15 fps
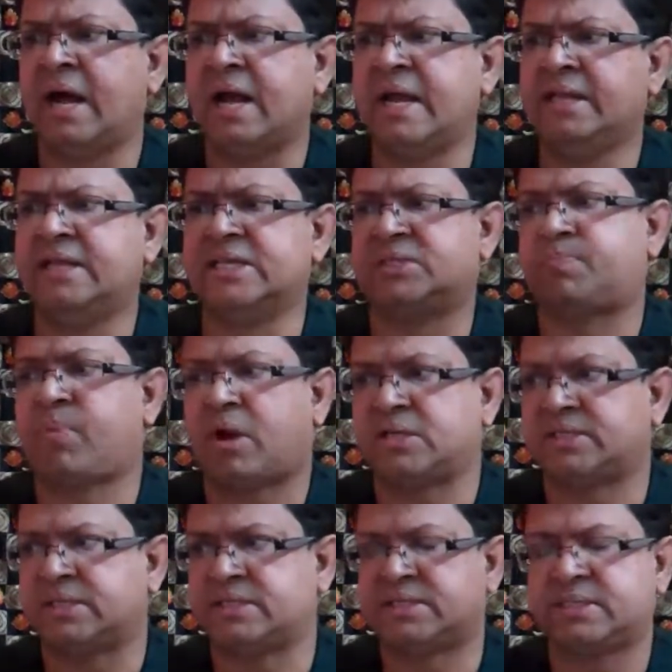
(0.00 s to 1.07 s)
in this
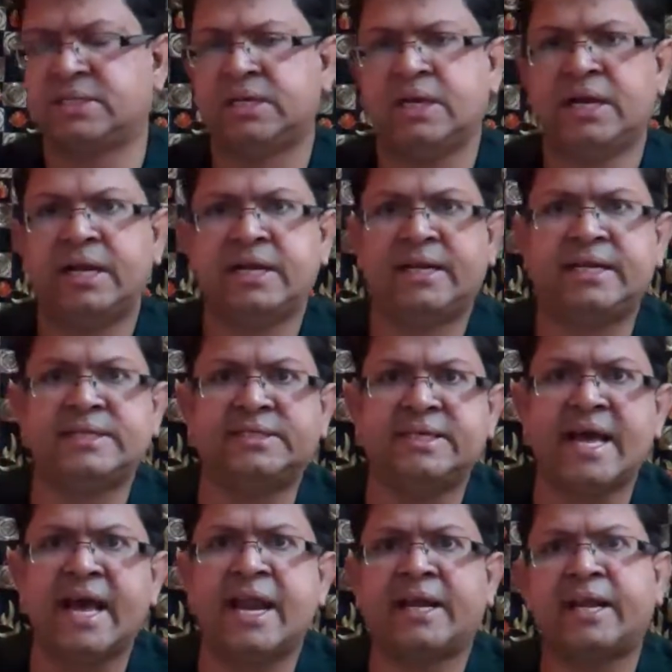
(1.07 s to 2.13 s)
process.
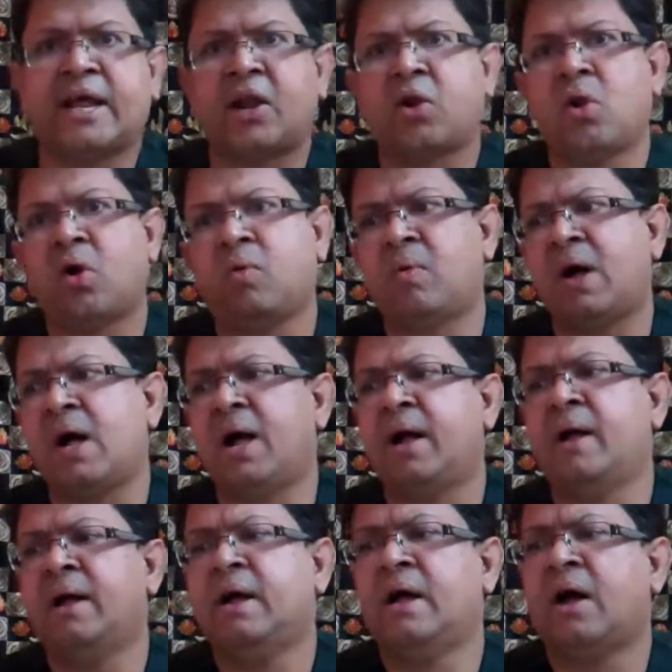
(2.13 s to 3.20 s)
Tiziana
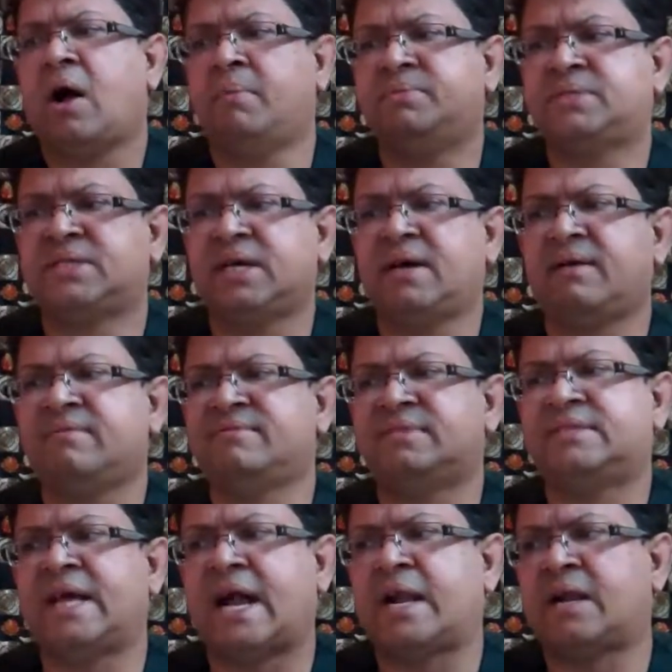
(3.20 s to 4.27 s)
Terranova observes
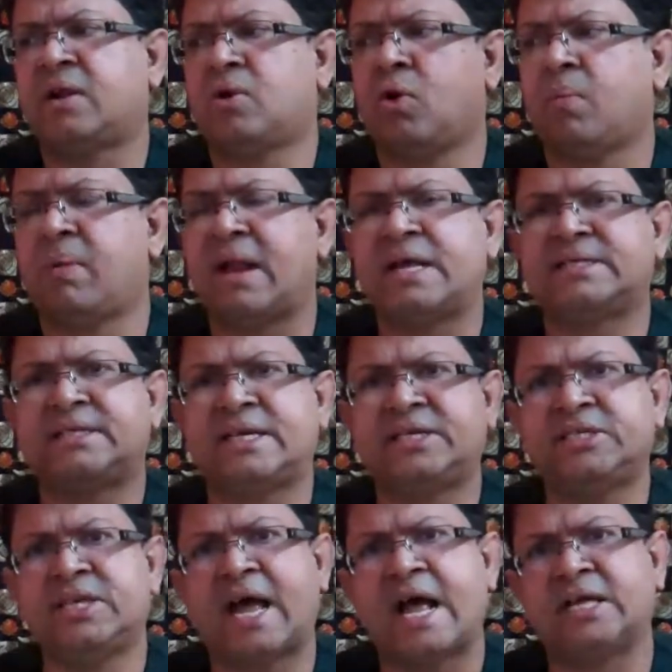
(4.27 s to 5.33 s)
that
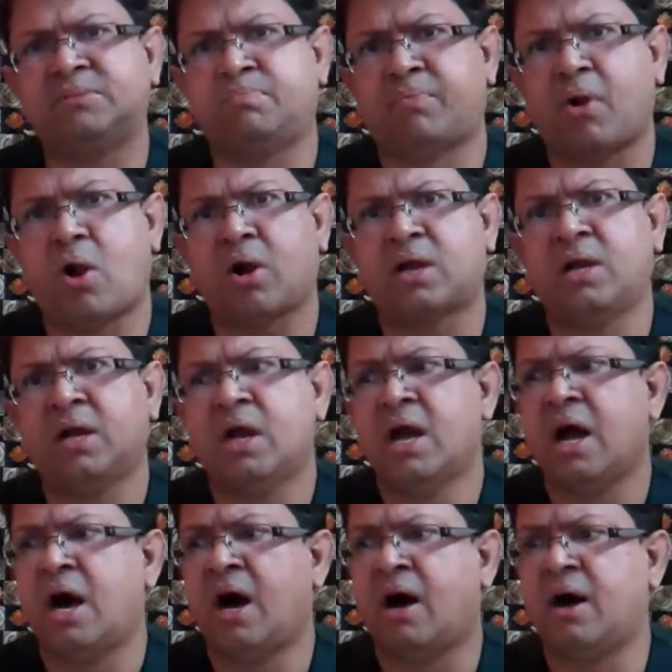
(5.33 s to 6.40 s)
globalization has brought
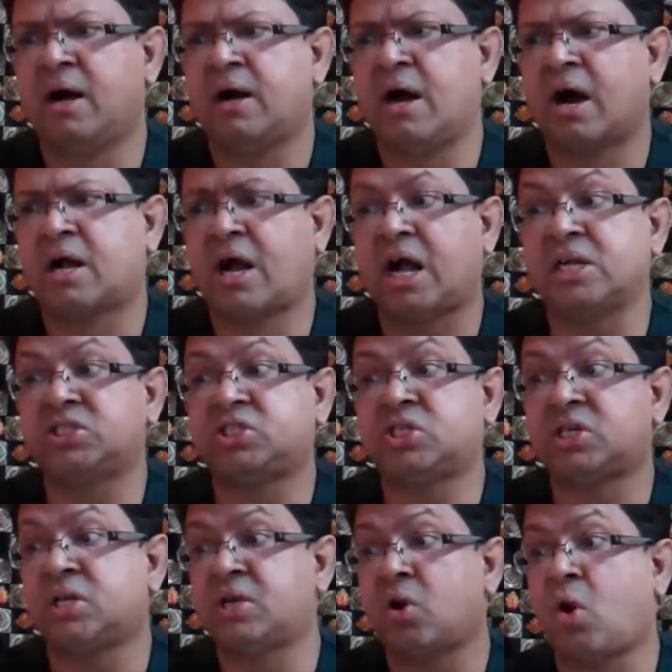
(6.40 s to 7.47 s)
a
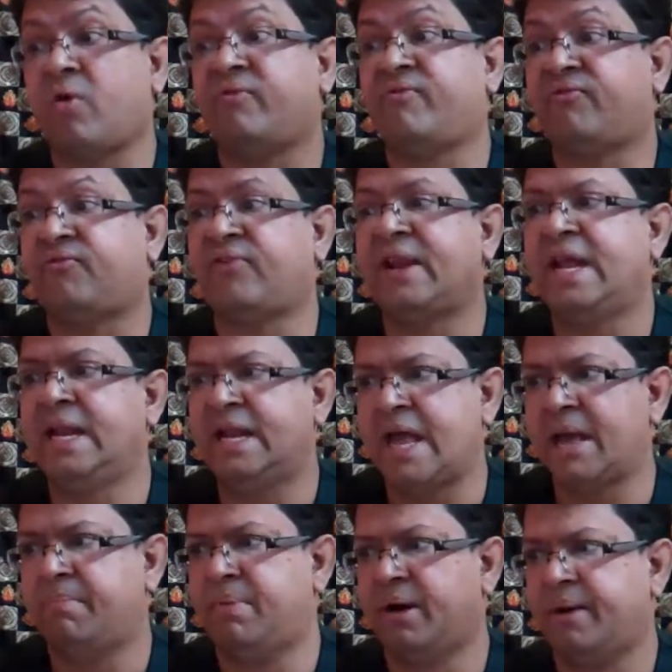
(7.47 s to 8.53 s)
culture of free
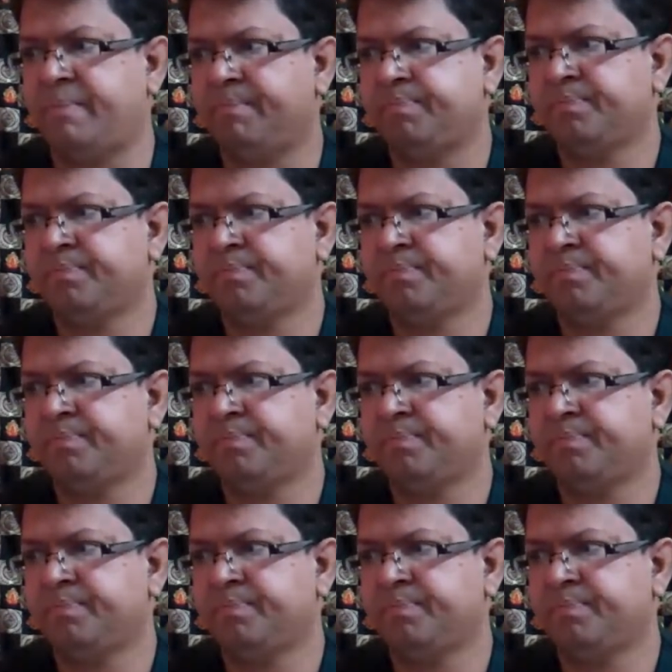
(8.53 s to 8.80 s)
labor.